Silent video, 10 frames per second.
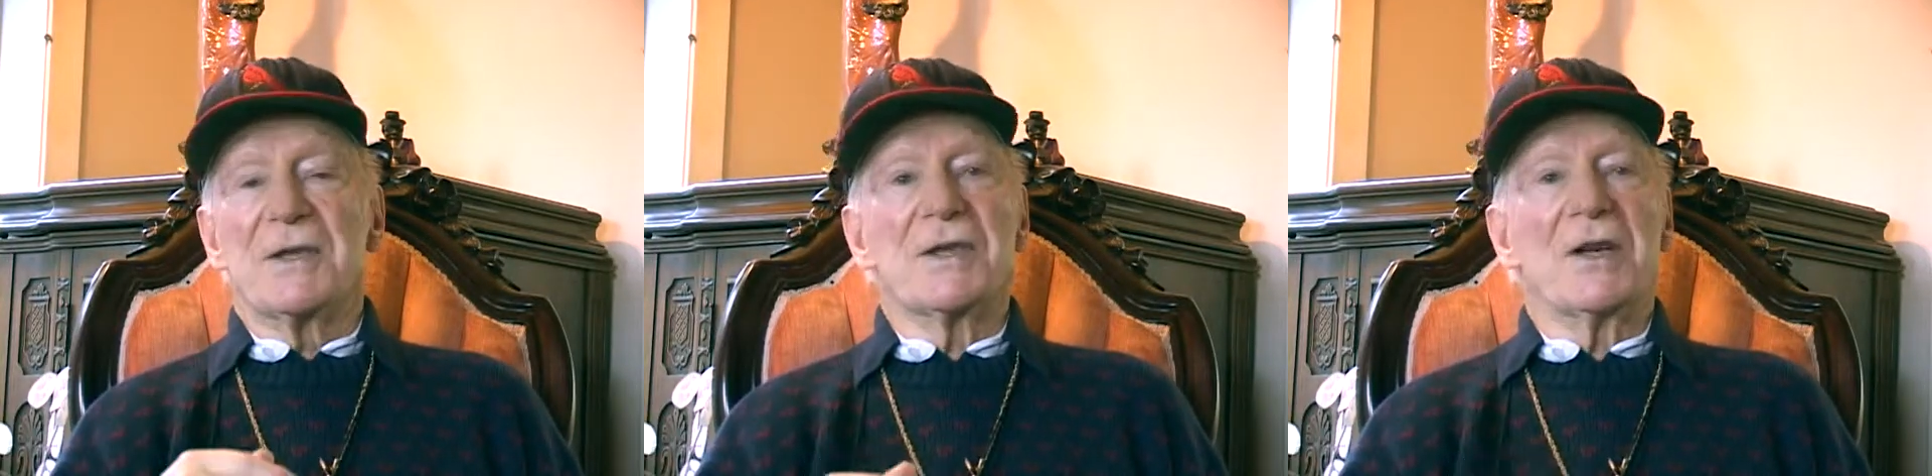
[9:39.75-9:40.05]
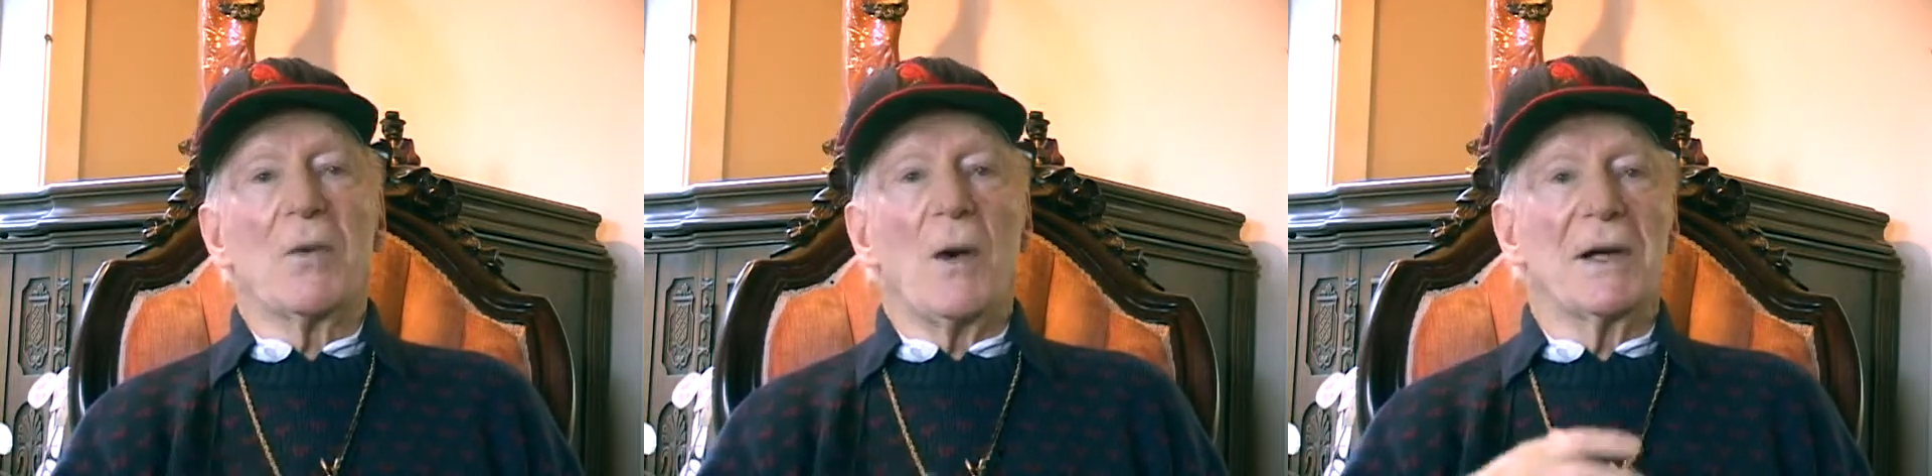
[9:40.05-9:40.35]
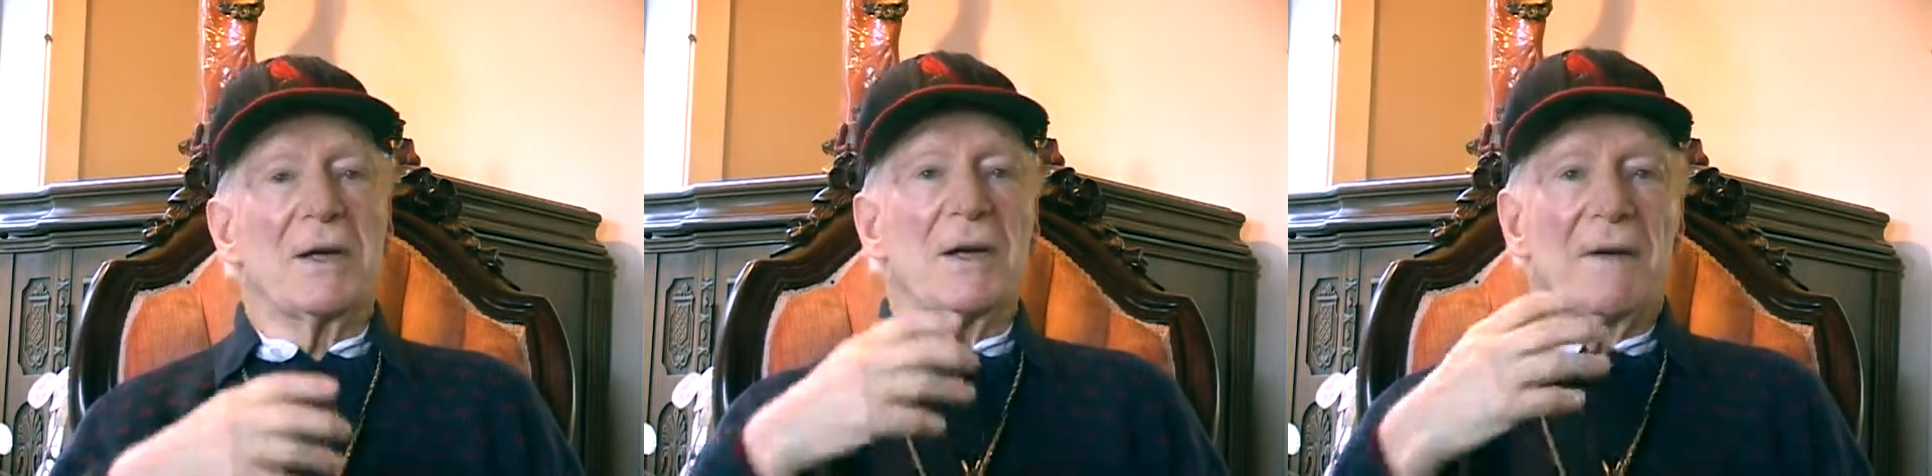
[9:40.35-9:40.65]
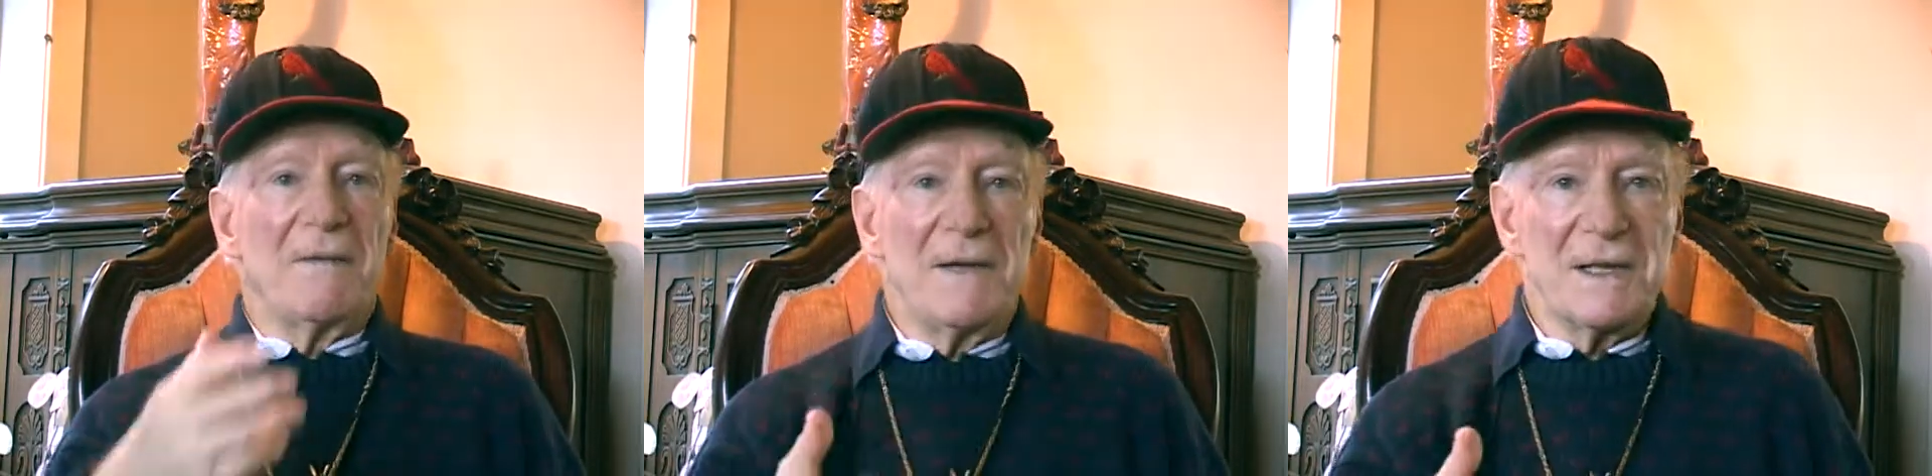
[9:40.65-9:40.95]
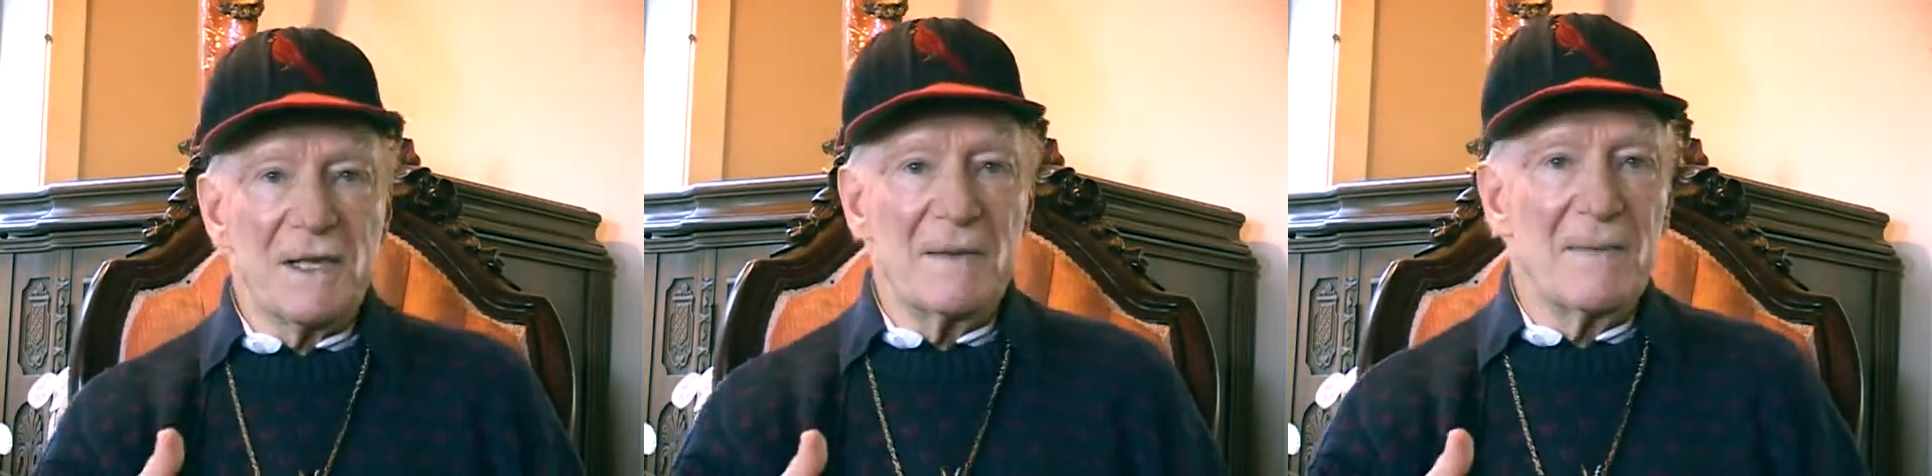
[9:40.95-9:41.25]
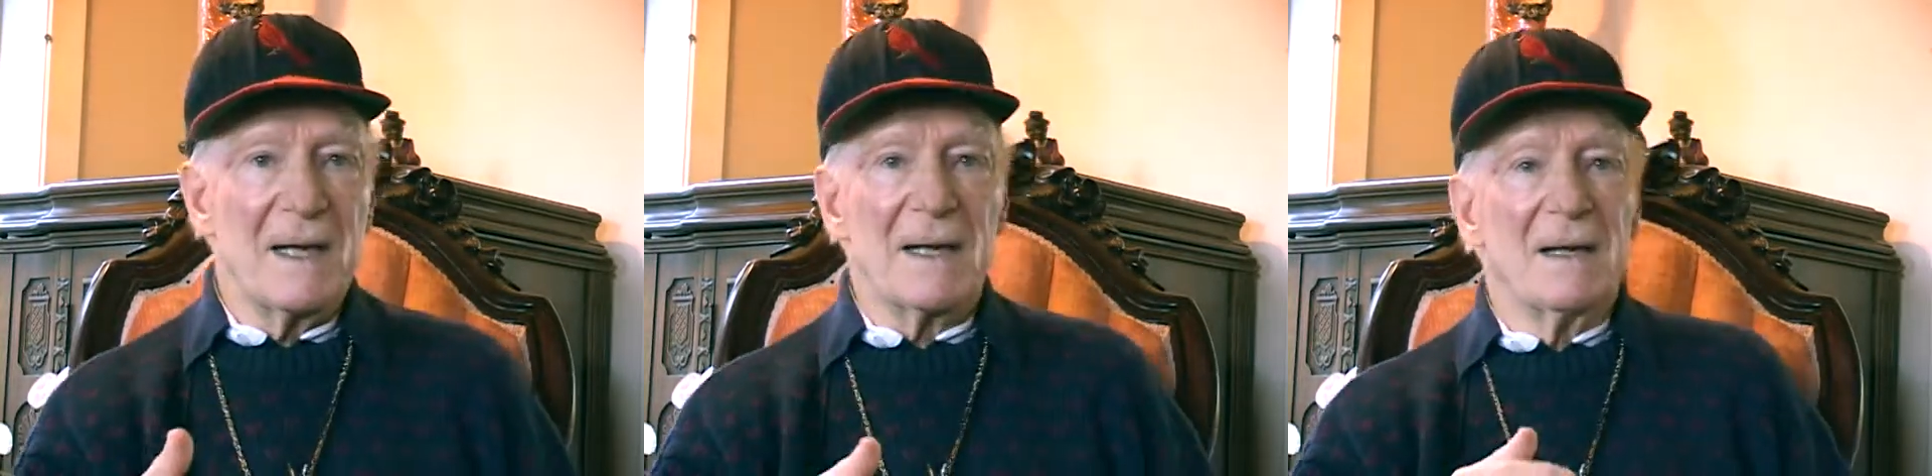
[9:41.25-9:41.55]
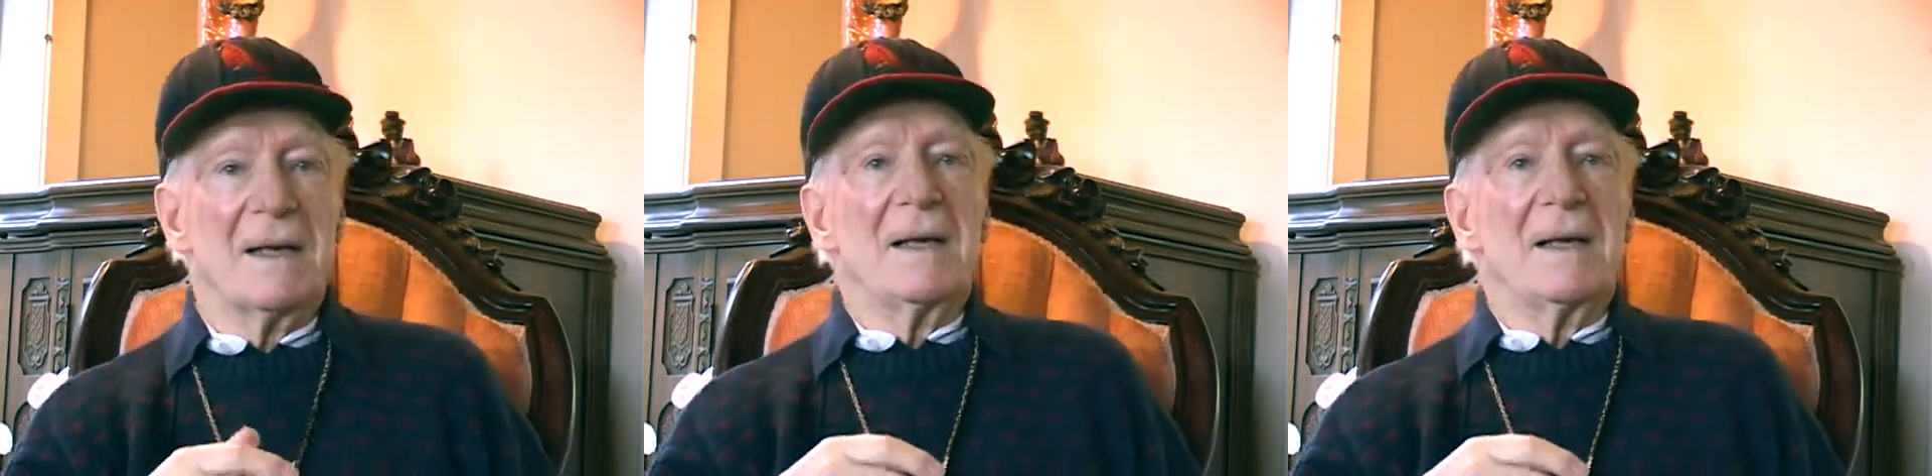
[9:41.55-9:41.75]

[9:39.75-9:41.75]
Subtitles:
engineer wanted to convince him that